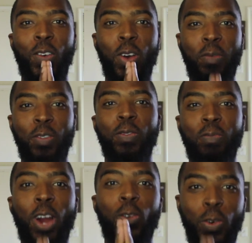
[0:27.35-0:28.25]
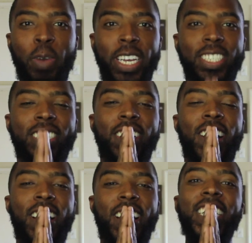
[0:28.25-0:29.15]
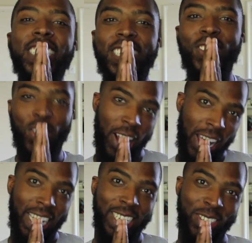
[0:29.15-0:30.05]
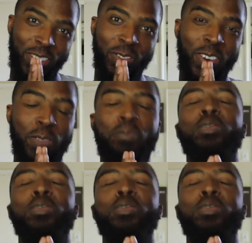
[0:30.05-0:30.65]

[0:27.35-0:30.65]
One of my roommates, she cried during the movie.